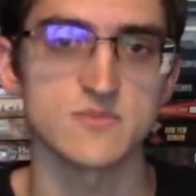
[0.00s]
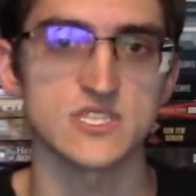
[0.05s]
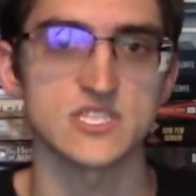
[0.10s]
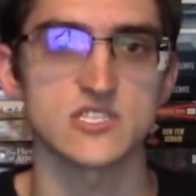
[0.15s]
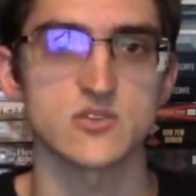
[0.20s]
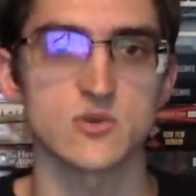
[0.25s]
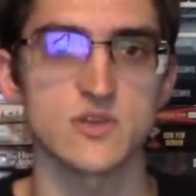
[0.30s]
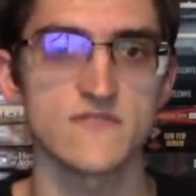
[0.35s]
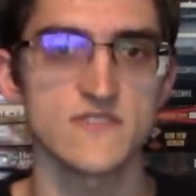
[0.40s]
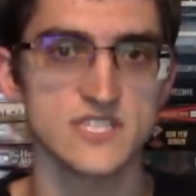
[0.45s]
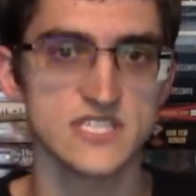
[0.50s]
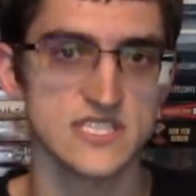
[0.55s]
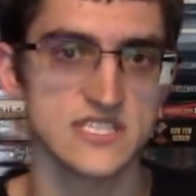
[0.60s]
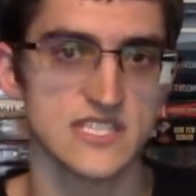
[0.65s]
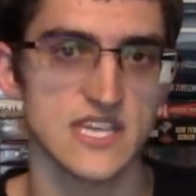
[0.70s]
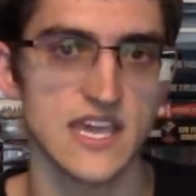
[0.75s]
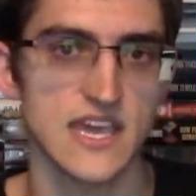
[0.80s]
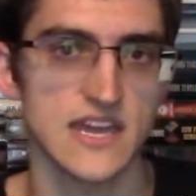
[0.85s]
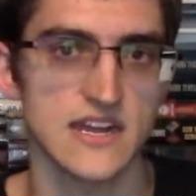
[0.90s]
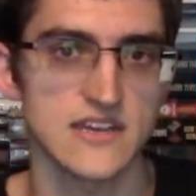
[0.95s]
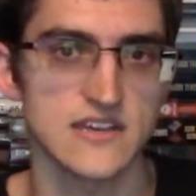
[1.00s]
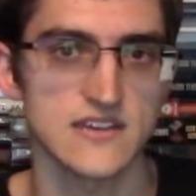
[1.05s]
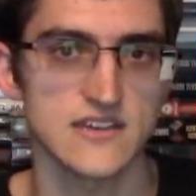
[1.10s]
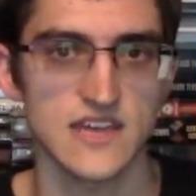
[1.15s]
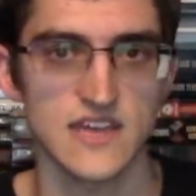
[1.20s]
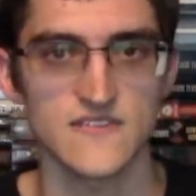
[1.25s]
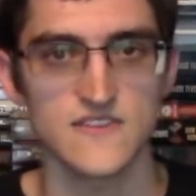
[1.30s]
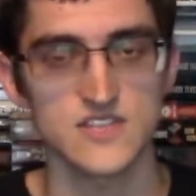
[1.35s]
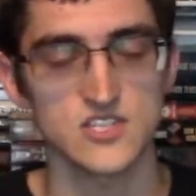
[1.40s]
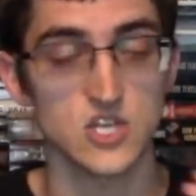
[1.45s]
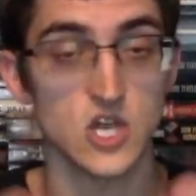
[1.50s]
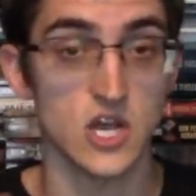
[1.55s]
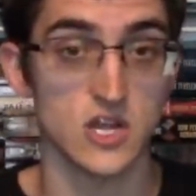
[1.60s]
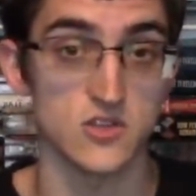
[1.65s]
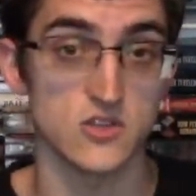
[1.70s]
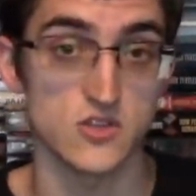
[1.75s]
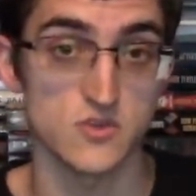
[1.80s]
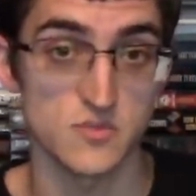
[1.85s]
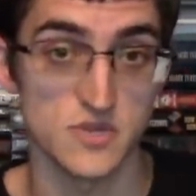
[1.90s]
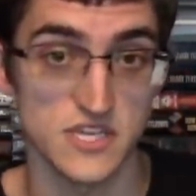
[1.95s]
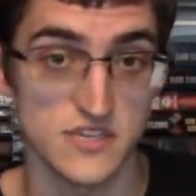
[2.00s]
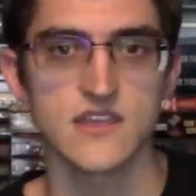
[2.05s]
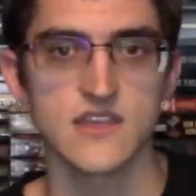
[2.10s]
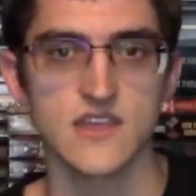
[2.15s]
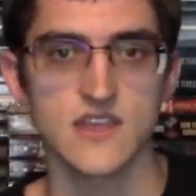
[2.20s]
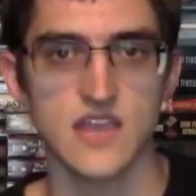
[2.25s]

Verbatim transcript: And so he visits Anna, and they talk a little bit.